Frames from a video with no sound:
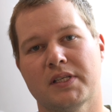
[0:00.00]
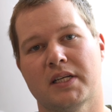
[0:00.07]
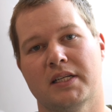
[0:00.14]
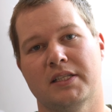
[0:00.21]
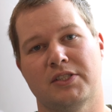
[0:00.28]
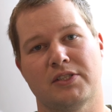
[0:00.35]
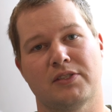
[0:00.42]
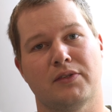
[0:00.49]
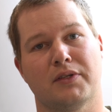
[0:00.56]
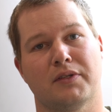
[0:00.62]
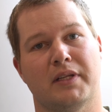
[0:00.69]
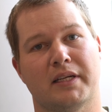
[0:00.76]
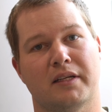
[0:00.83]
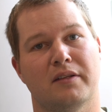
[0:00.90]
going to just
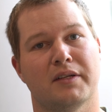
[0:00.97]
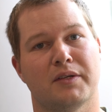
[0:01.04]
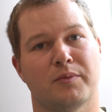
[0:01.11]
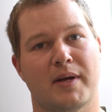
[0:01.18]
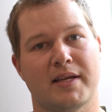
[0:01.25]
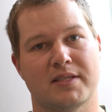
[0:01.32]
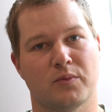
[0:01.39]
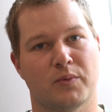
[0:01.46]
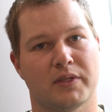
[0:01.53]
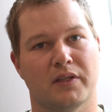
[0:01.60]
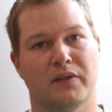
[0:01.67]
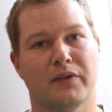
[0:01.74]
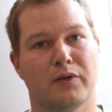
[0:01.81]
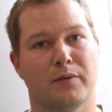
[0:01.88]
look like clear resin
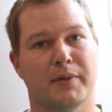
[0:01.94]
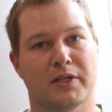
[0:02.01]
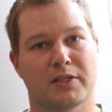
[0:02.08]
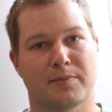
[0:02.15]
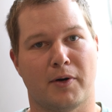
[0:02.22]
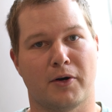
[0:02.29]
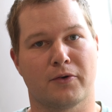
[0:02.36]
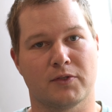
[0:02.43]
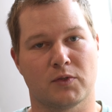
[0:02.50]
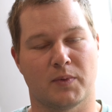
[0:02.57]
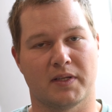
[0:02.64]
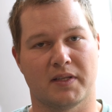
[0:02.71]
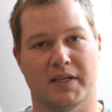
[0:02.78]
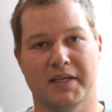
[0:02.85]
with a little bit of sparkles
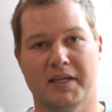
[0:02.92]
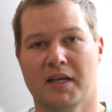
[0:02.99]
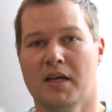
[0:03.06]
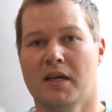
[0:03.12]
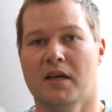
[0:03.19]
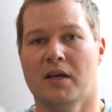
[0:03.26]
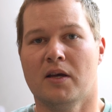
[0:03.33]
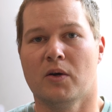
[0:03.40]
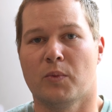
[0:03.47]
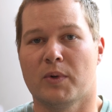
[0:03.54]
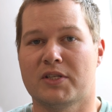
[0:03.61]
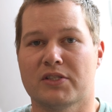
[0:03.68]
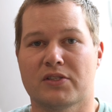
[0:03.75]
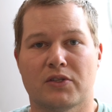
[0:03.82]
with it,
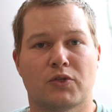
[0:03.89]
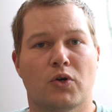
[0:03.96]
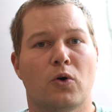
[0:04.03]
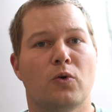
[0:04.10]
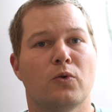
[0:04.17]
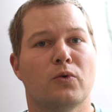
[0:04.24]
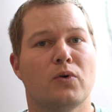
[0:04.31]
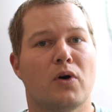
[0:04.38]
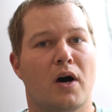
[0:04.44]
which is a total